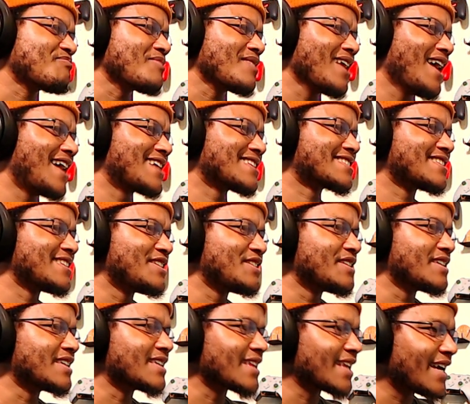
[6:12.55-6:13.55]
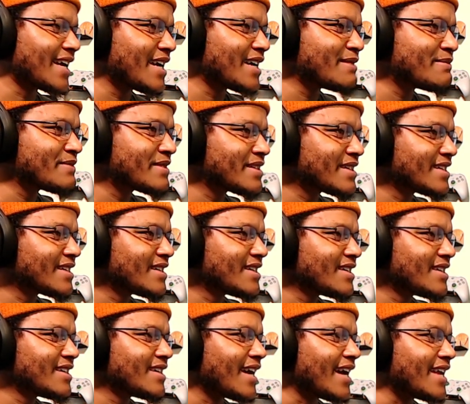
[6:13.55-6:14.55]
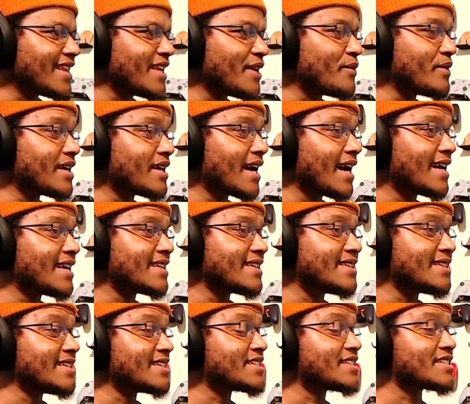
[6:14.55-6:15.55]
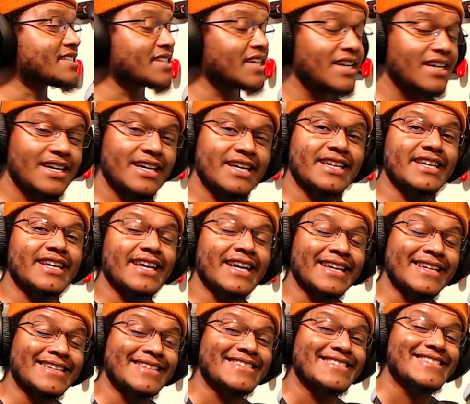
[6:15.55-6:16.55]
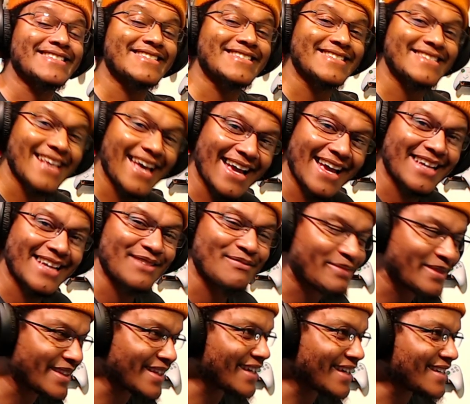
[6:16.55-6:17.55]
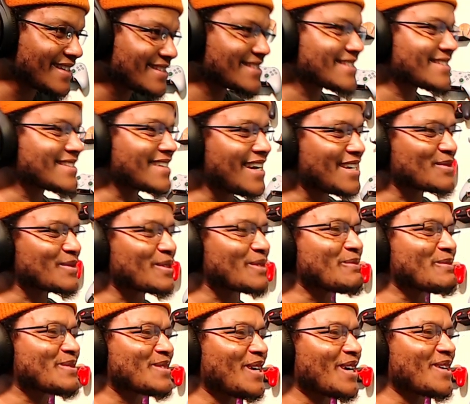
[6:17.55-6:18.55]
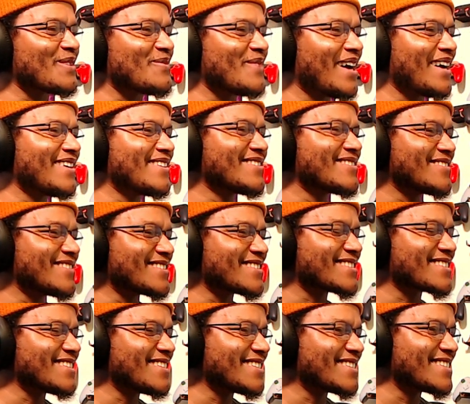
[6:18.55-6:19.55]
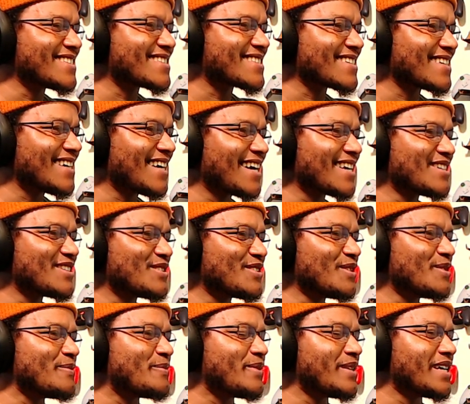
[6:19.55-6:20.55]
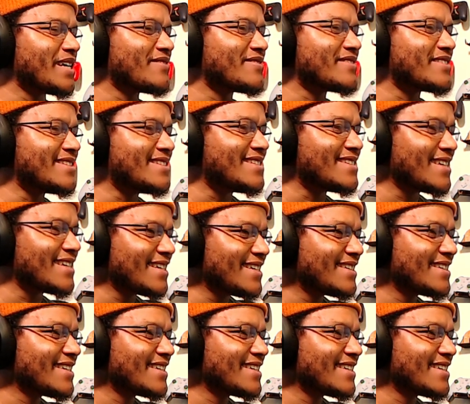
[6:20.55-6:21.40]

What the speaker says: I see you, Glam. And then we got Deshaun in second place. That's what I'm talking about. What's good, Deshaun? How you doing, PFG?